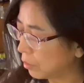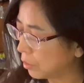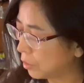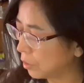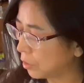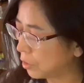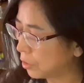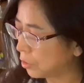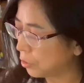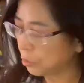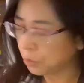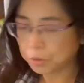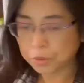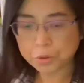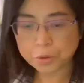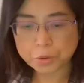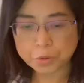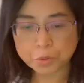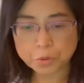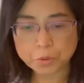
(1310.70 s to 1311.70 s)
distal
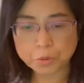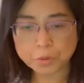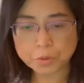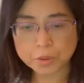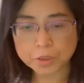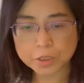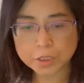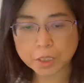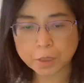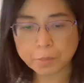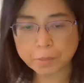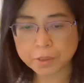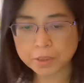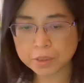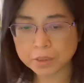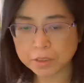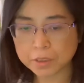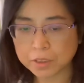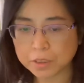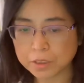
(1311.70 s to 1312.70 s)
to the stomach
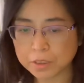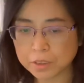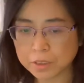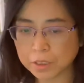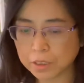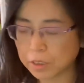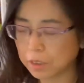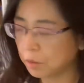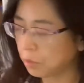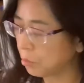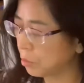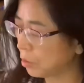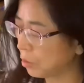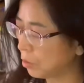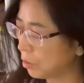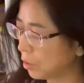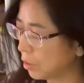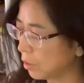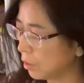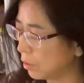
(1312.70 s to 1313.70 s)
36. We
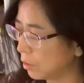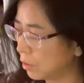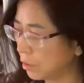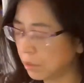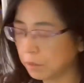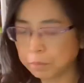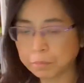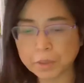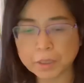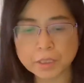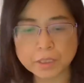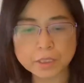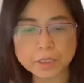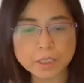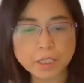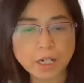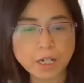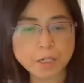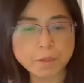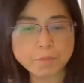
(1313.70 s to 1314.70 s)
already learned many
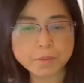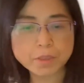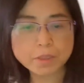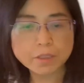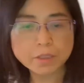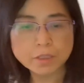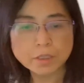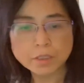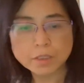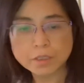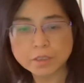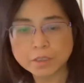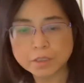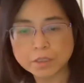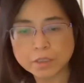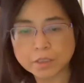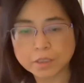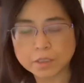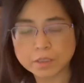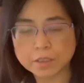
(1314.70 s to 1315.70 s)
times.
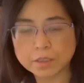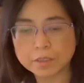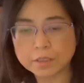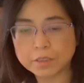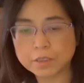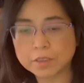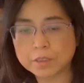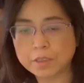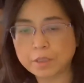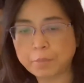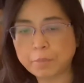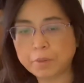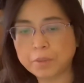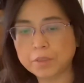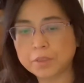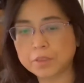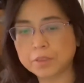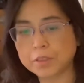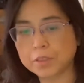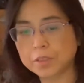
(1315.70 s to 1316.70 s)
And the stomach
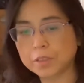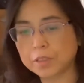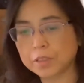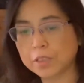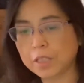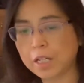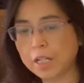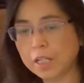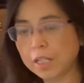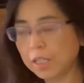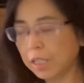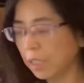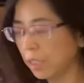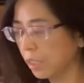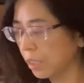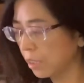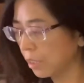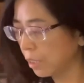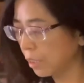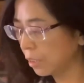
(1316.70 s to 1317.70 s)
39
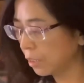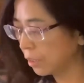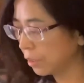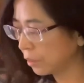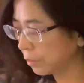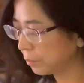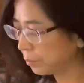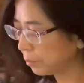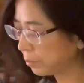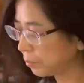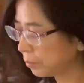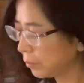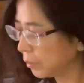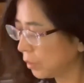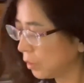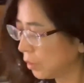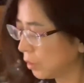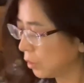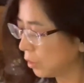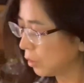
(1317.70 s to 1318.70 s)
is
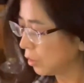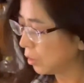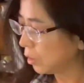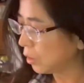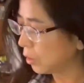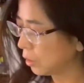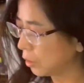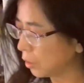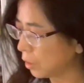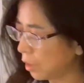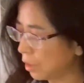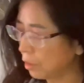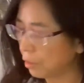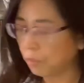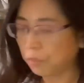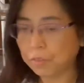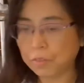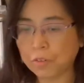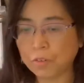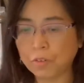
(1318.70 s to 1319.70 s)
another
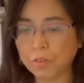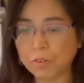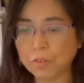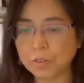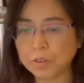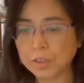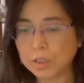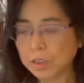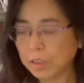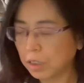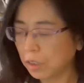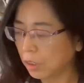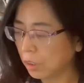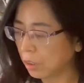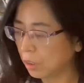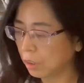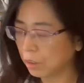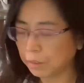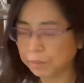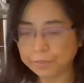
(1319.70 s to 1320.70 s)
4
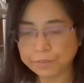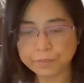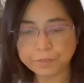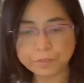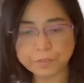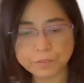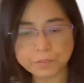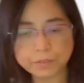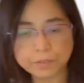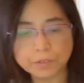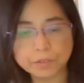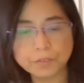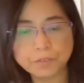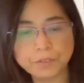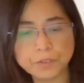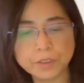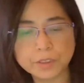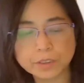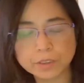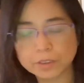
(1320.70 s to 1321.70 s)

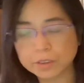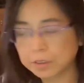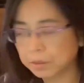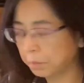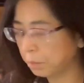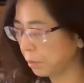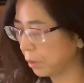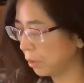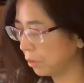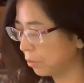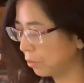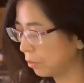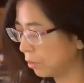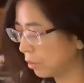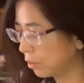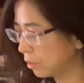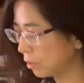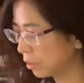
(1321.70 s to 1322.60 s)
fingers below the